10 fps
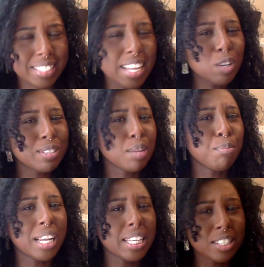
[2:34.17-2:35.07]
Because I know some
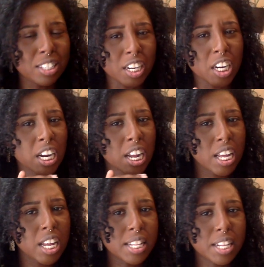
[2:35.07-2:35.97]
places
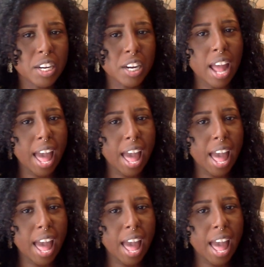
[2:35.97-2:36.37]
they're